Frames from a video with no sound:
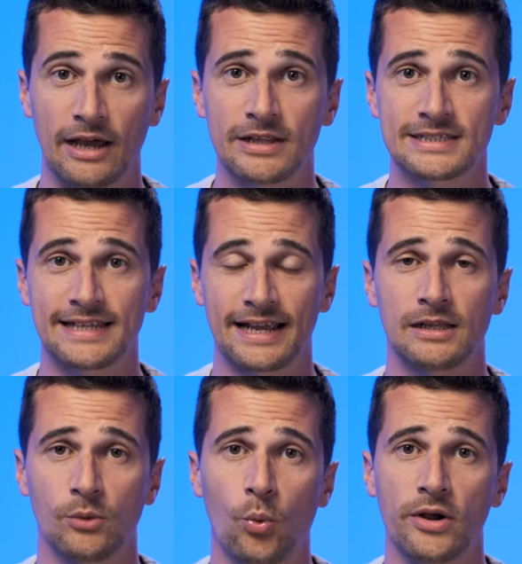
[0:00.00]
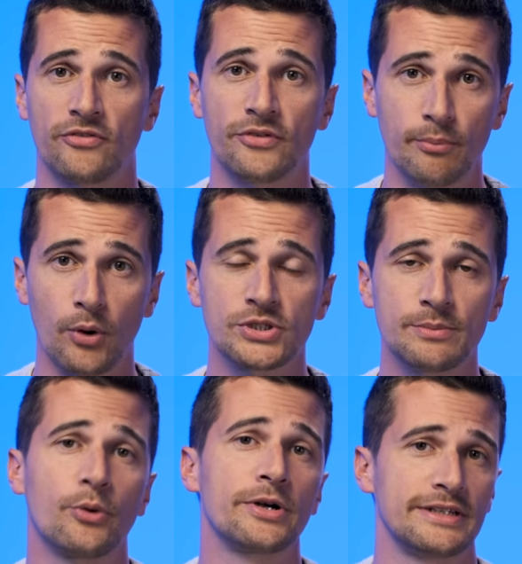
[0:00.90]
now let's tackle one of the most
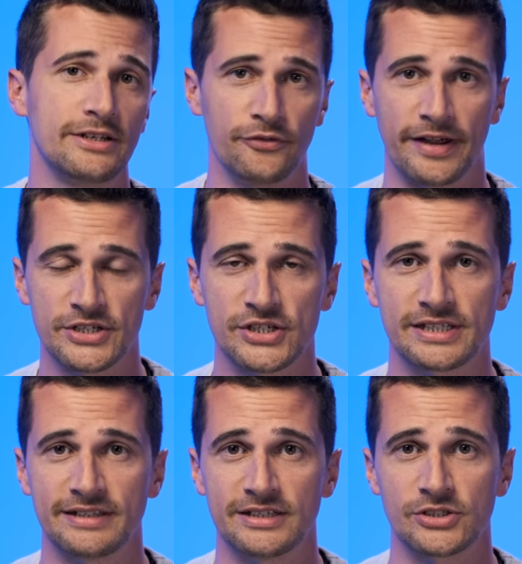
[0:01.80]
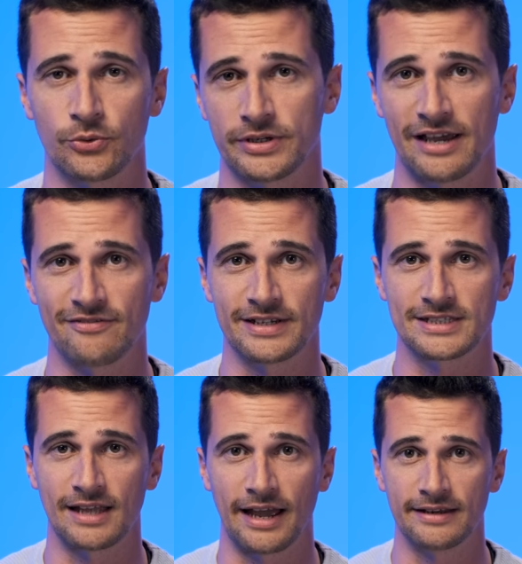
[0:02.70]
important innovations in the Sony
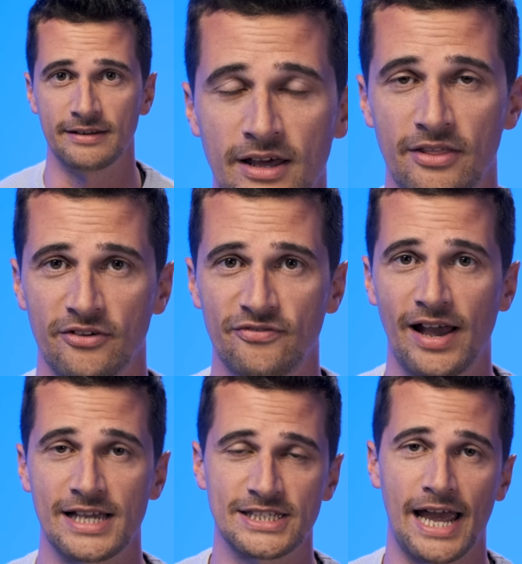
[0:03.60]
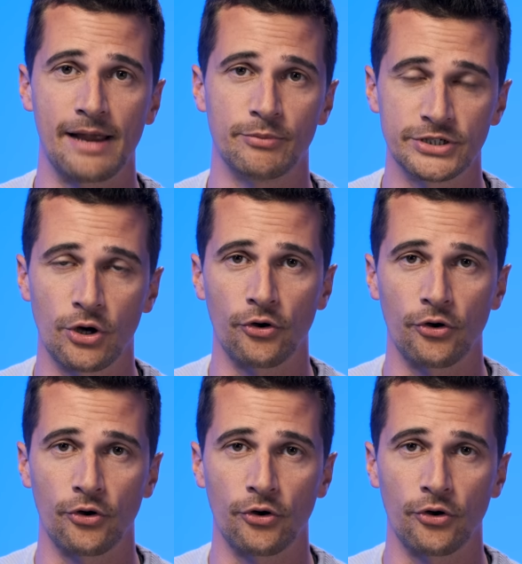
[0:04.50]
FX9, the fast hybrid